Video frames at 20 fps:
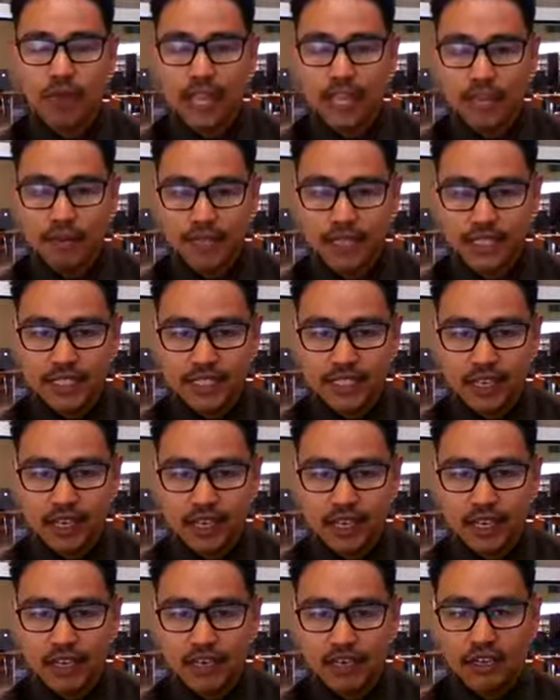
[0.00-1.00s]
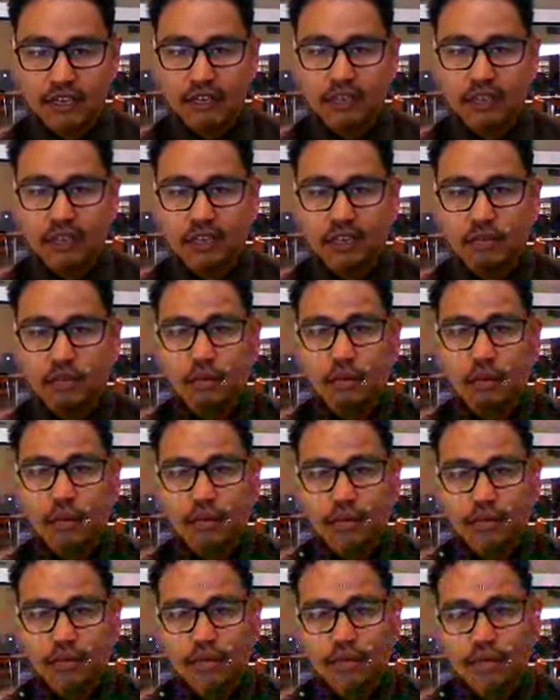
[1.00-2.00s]
payment,
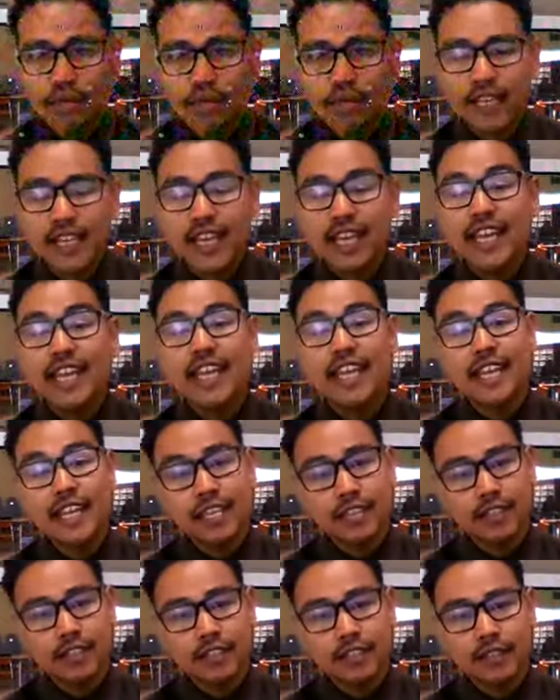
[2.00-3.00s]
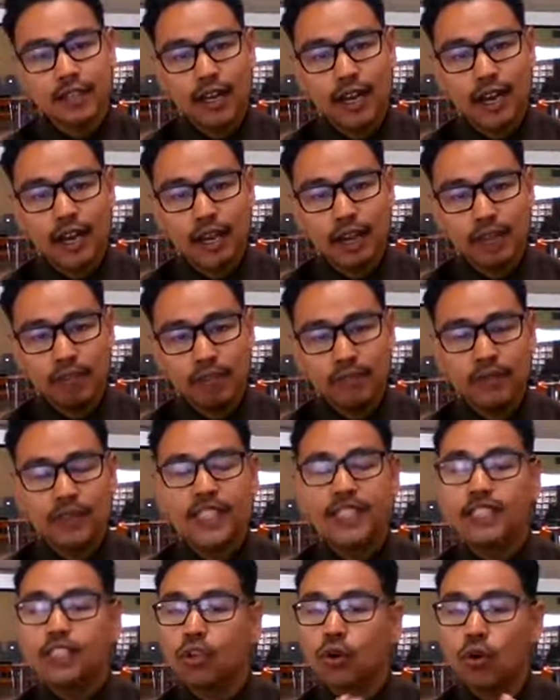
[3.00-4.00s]
would either
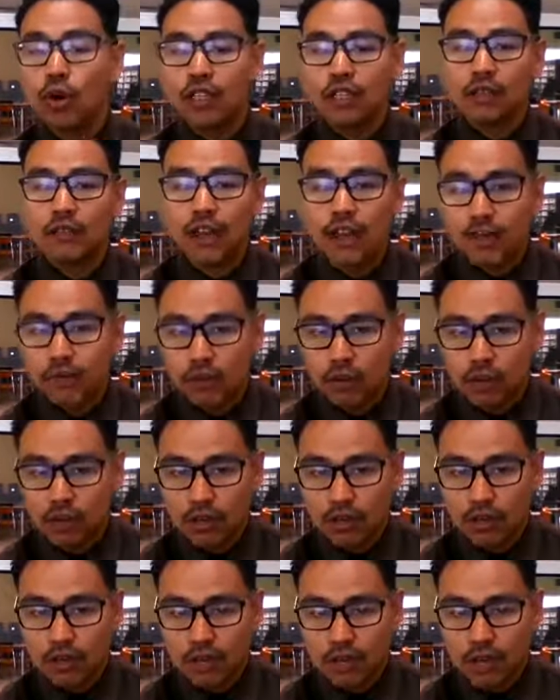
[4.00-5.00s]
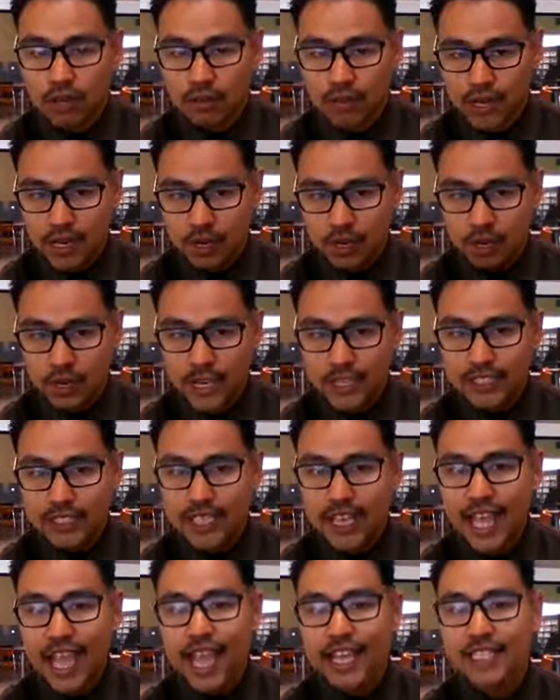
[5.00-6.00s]
need to qualify for a Pell
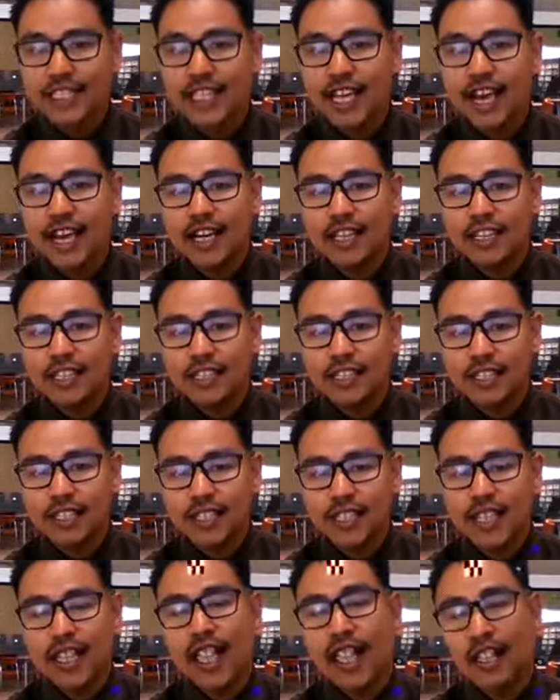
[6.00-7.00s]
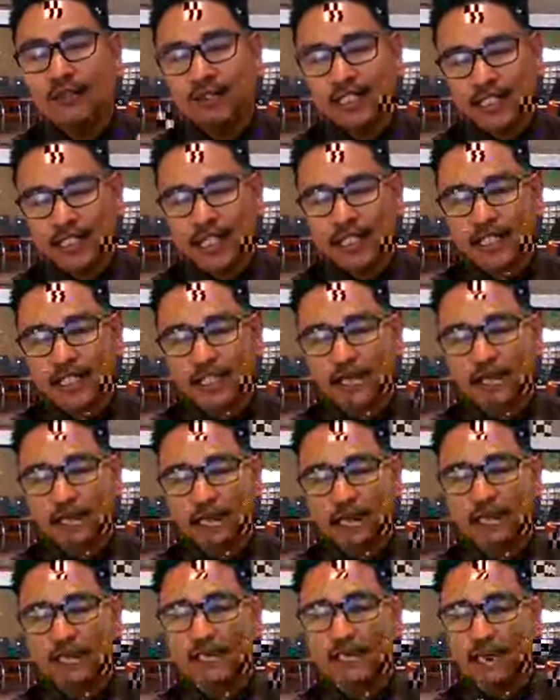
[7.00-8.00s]
Grant and not have attended
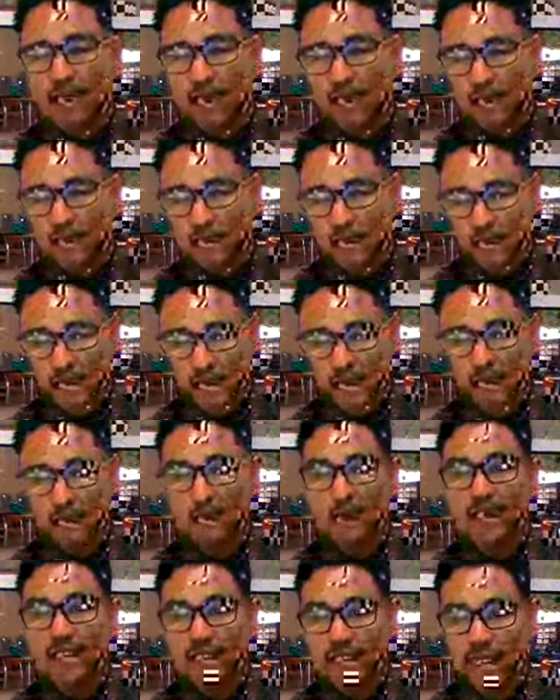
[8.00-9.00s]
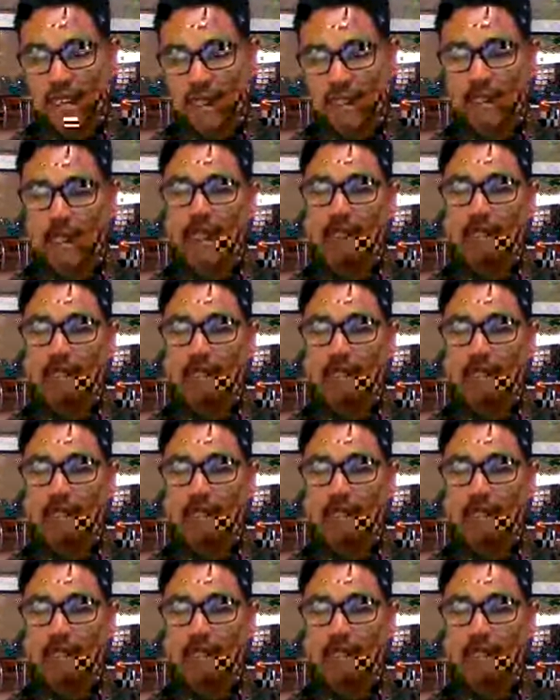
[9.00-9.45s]
for the fall or springtime